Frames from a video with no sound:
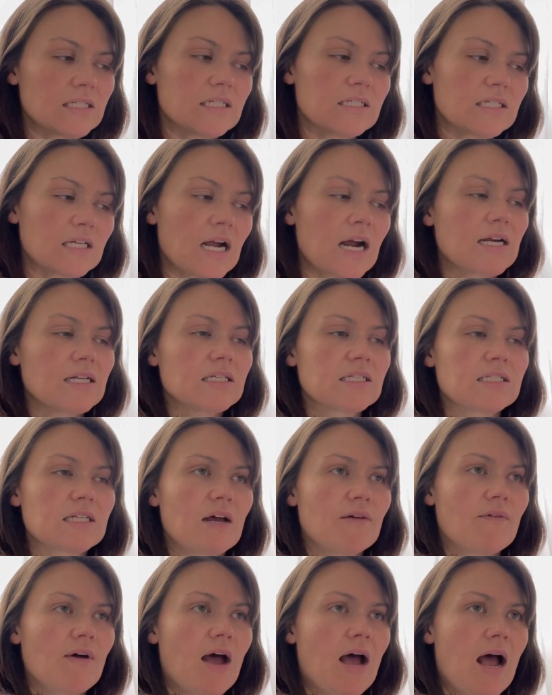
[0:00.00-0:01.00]
is the kind of
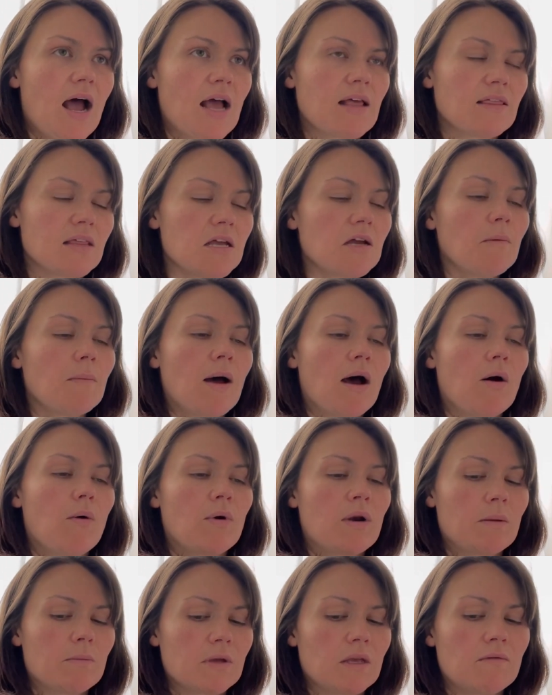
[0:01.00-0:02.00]
stuff I think about
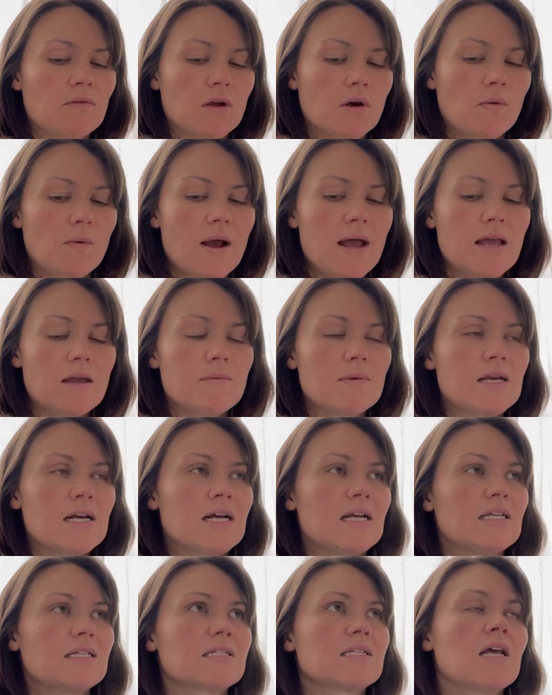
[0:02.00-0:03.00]
when I'm giving away,
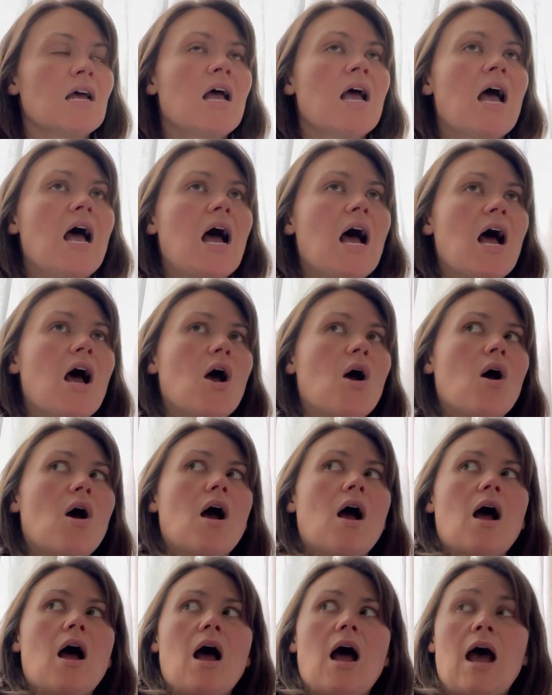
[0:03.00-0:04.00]
because
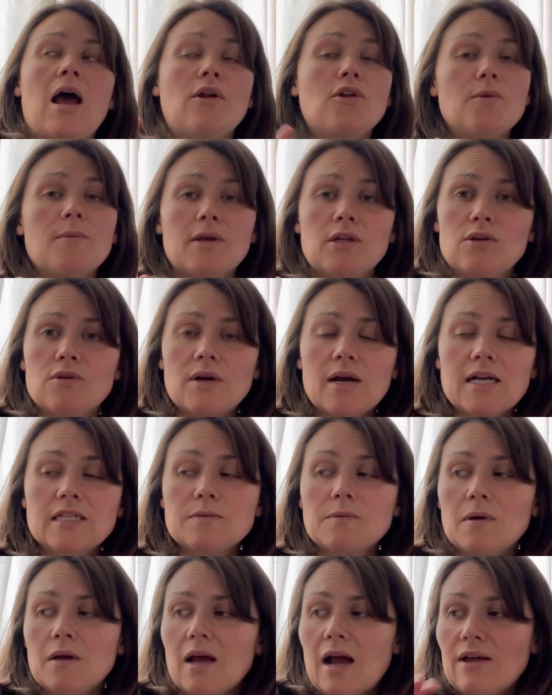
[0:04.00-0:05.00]
I don't know about you guys,
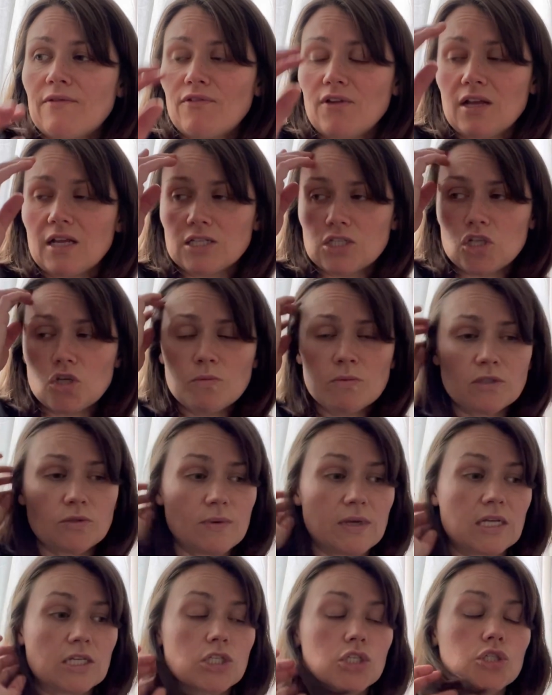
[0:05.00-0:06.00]
but I feel like as humans,
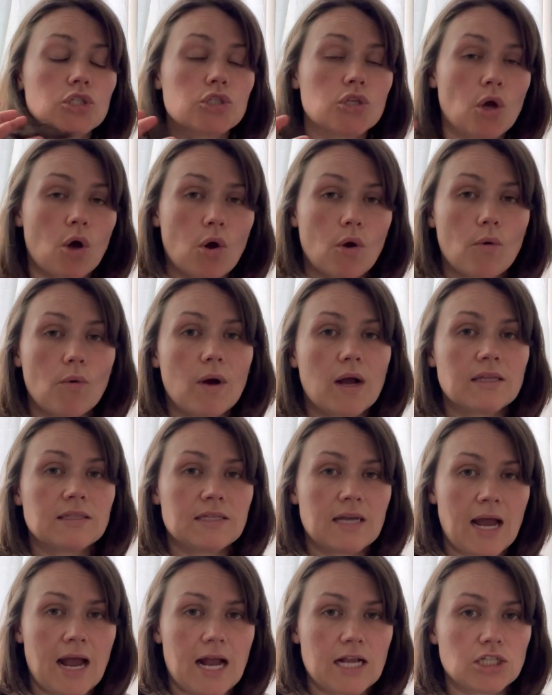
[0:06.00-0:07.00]
we get so
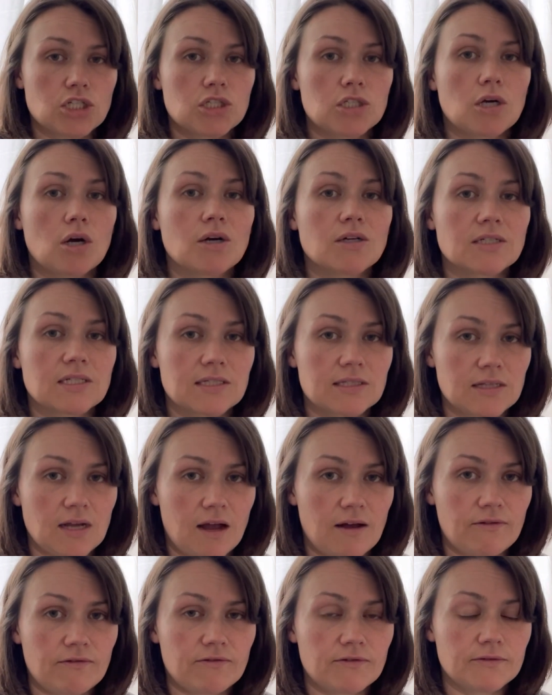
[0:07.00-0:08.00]
attached to our
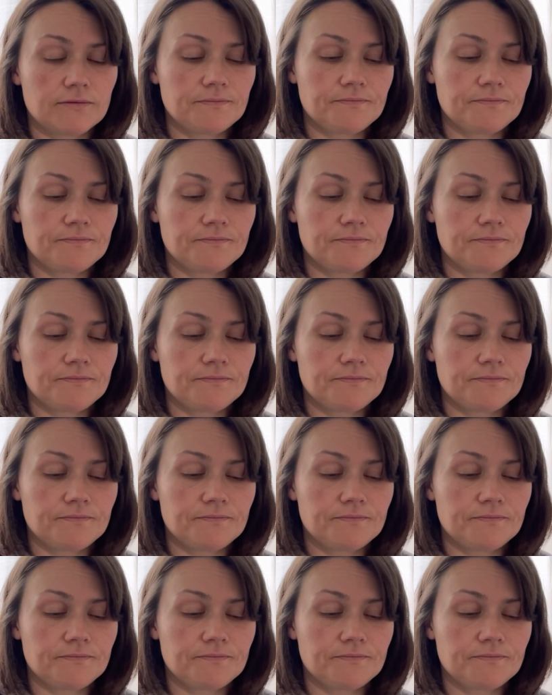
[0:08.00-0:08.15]
stuff.